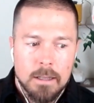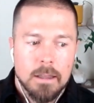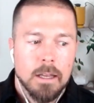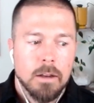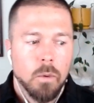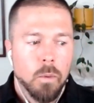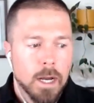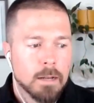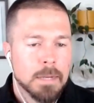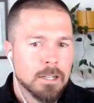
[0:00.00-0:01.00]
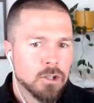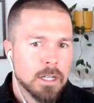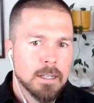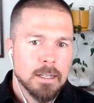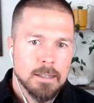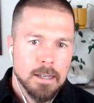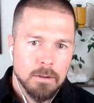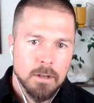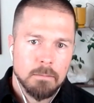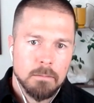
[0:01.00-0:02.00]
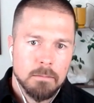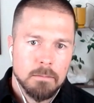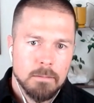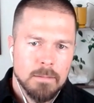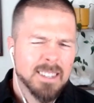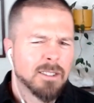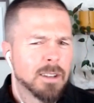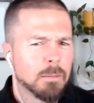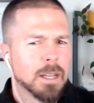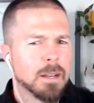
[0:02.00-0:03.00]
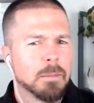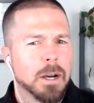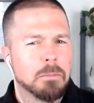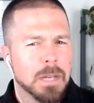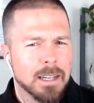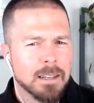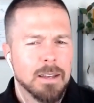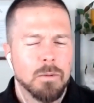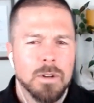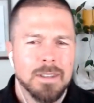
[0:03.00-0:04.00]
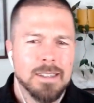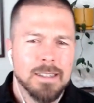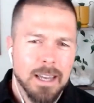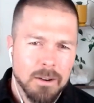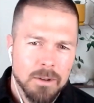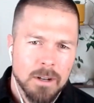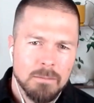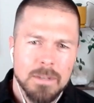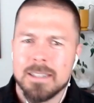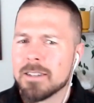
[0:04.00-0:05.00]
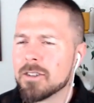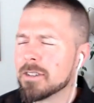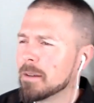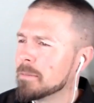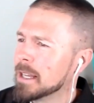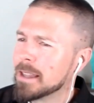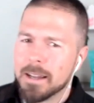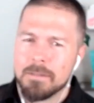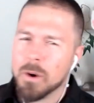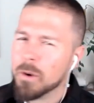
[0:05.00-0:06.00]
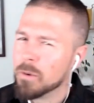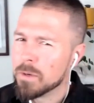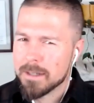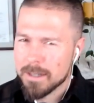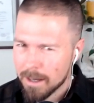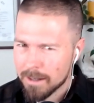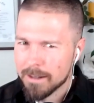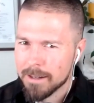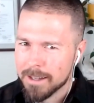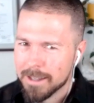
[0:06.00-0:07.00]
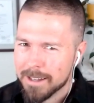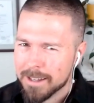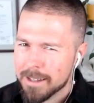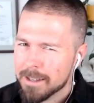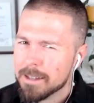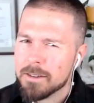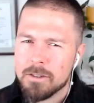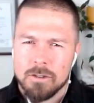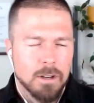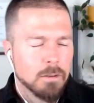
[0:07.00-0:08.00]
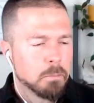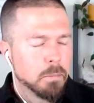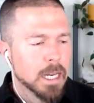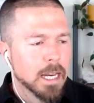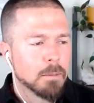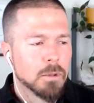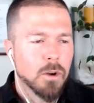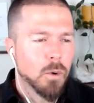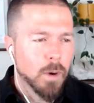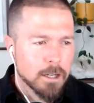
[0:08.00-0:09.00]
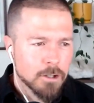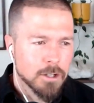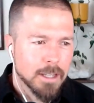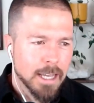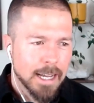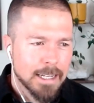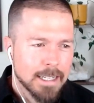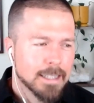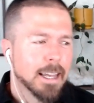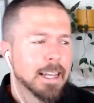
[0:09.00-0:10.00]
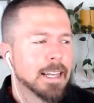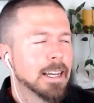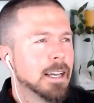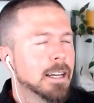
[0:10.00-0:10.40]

then why am I chasing this outcome? Is there something about me that wants this outcome? Is this just something that I've always done? Being able to question that, it's like,